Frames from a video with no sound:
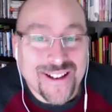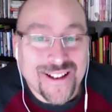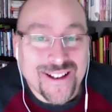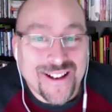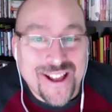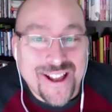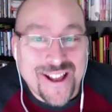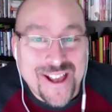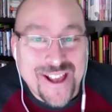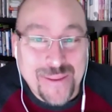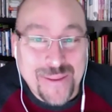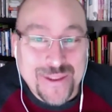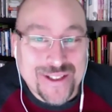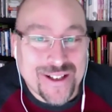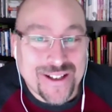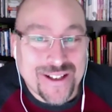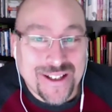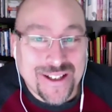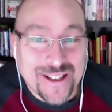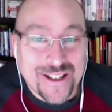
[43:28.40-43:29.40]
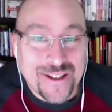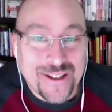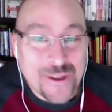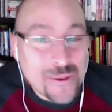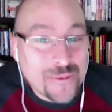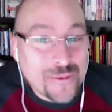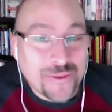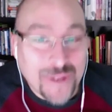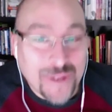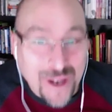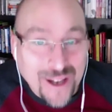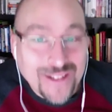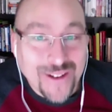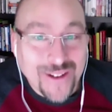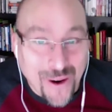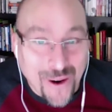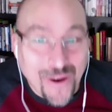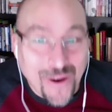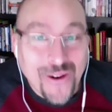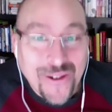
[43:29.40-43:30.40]
Amazon, you've done the
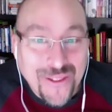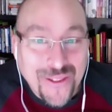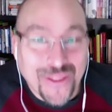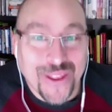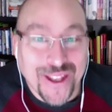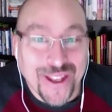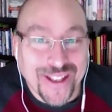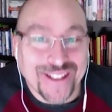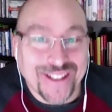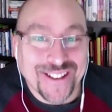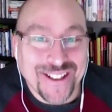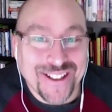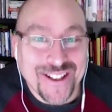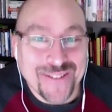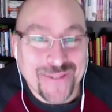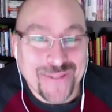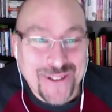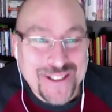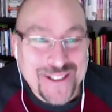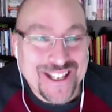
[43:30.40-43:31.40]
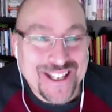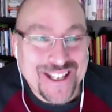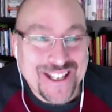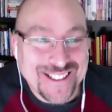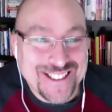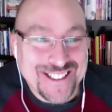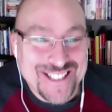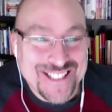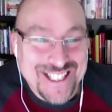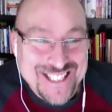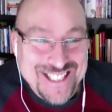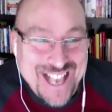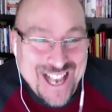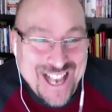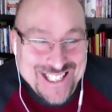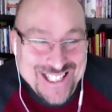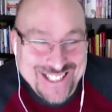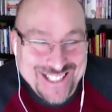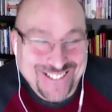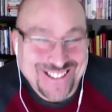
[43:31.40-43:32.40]
hard thing if you're selling
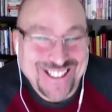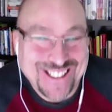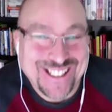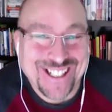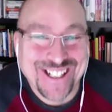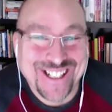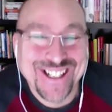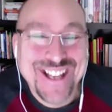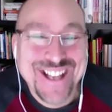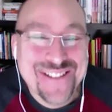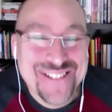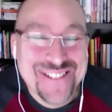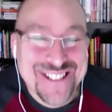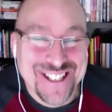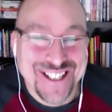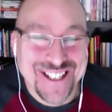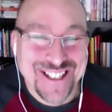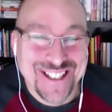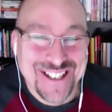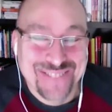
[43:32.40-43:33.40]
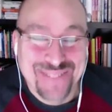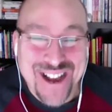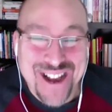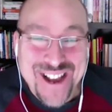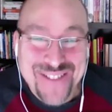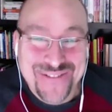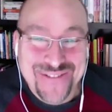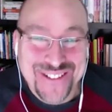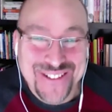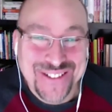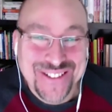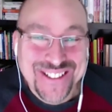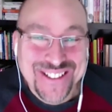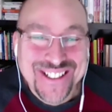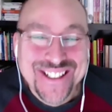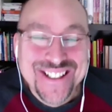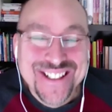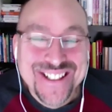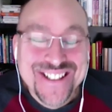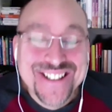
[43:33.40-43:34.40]
successfully on Amazon. In my view,
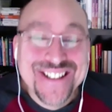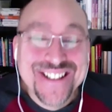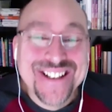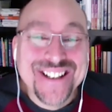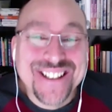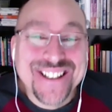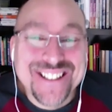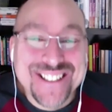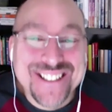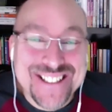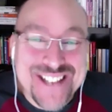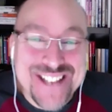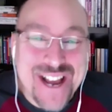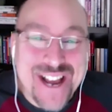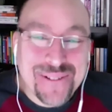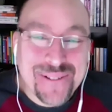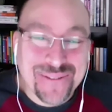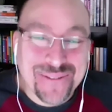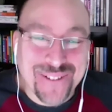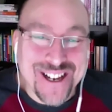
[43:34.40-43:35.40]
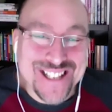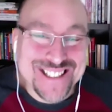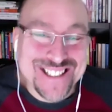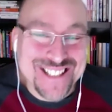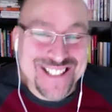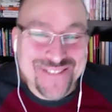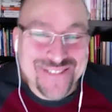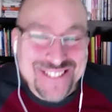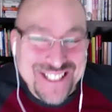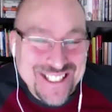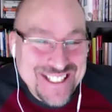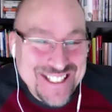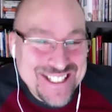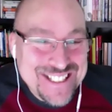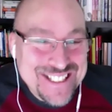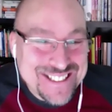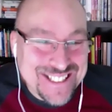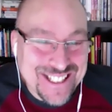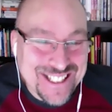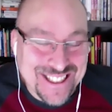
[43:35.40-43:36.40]
the Shopify stuff is the
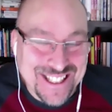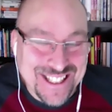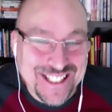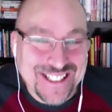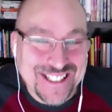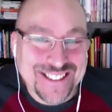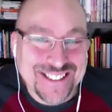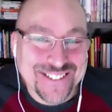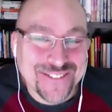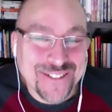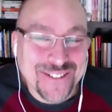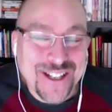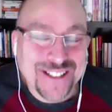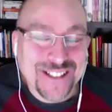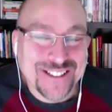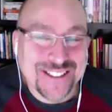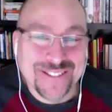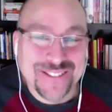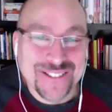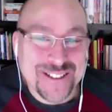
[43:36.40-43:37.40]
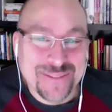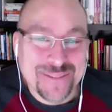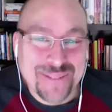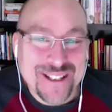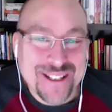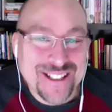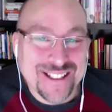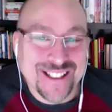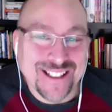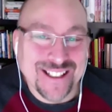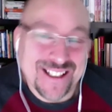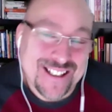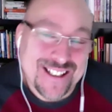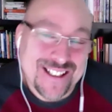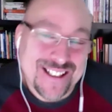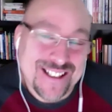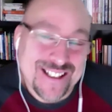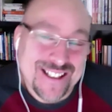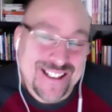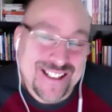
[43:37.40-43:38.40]
easy thing, relatively speaking.
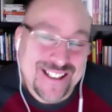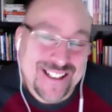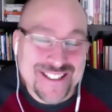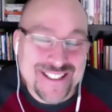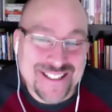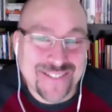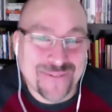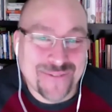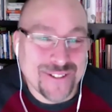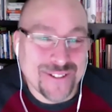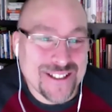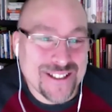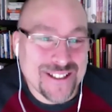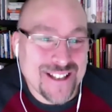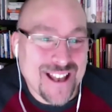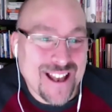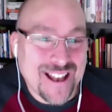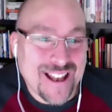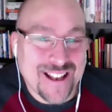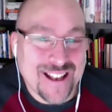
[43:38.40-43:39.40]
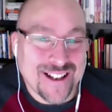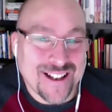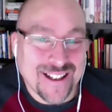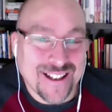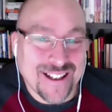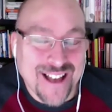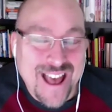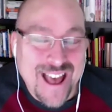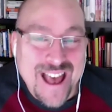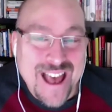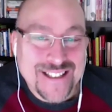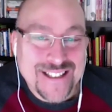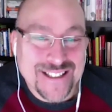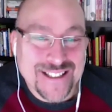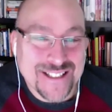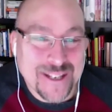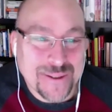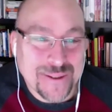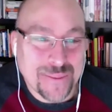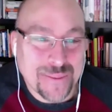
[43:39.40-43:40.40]
It's just different action
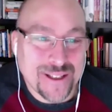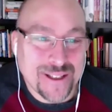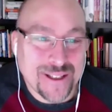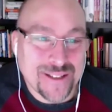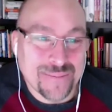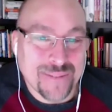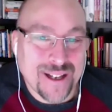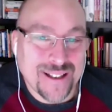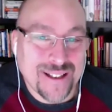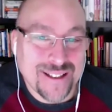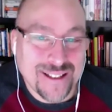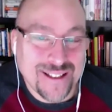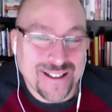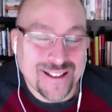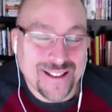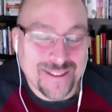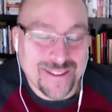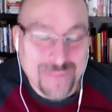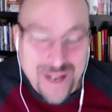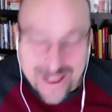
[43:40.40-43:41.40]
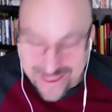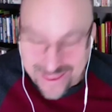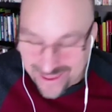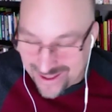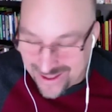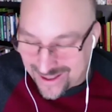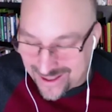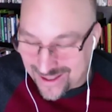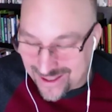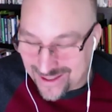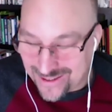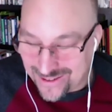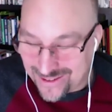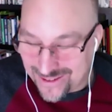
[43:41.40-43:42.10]
steps. But in my thinking,